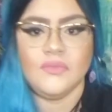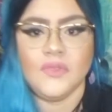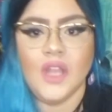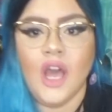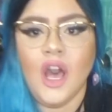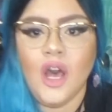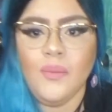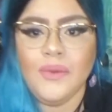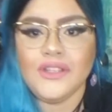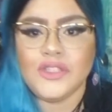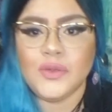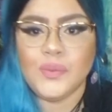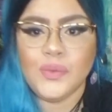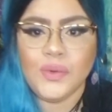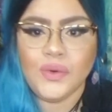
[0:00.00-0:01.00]
How
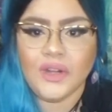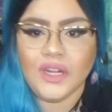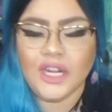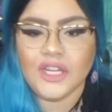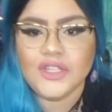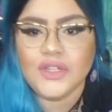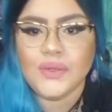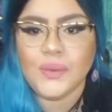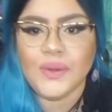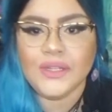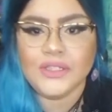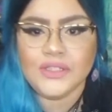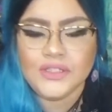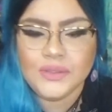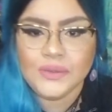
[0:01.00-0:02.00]
much more are you
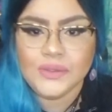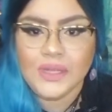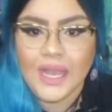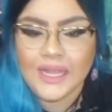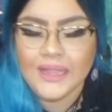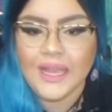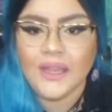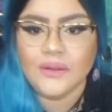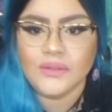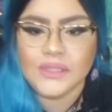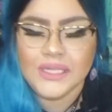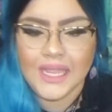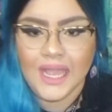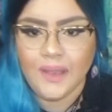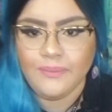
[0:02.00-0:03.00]
going to allow
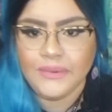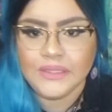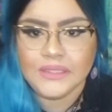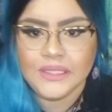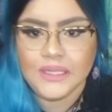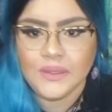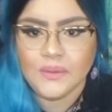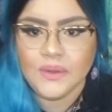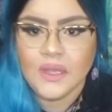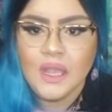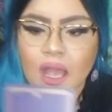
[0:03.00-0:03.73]
to happen to you?